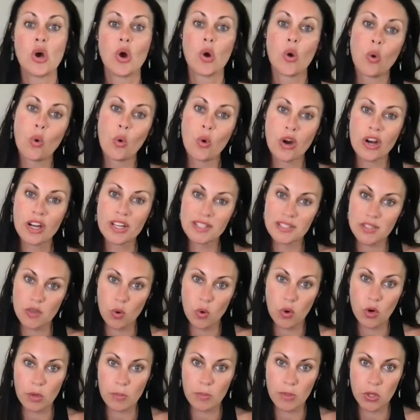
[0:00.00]
or it's a
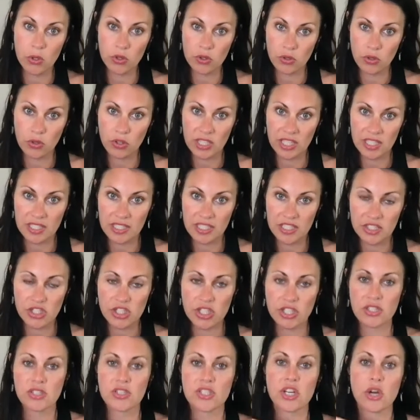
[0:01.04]
hormonal
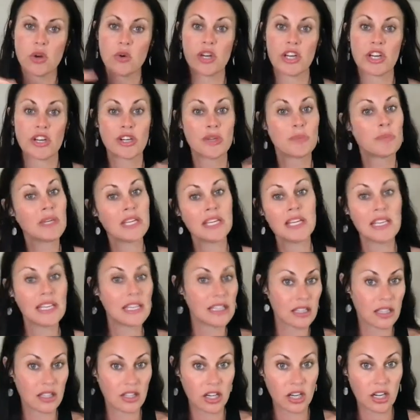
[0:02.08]
condition. So it could be
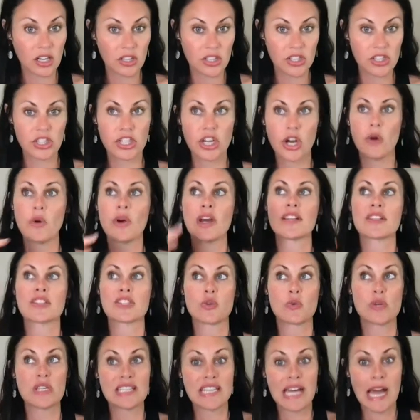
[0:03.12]
either, and so
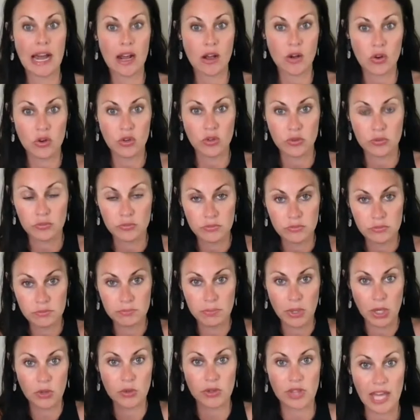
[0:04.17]
we tackle
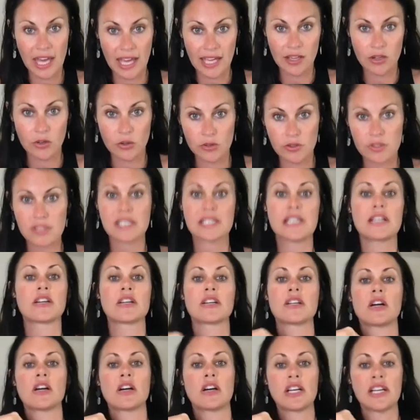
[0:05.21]
both angles here
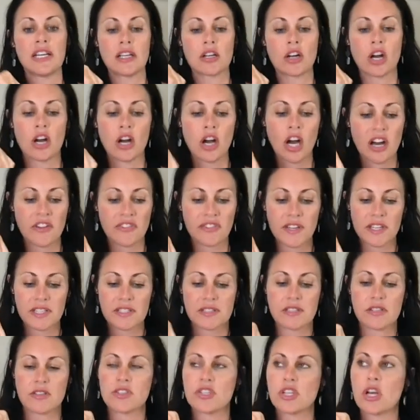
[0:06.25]
in our
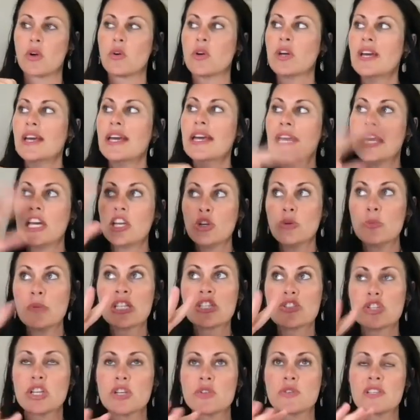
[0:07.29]
office. So
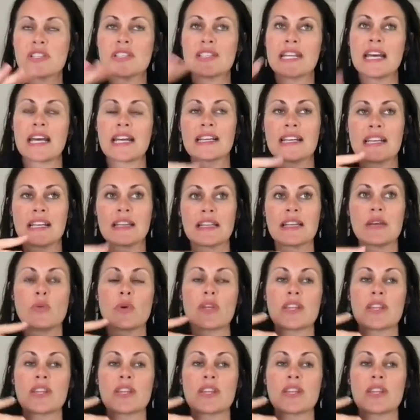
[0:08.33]
endometriosis is technically when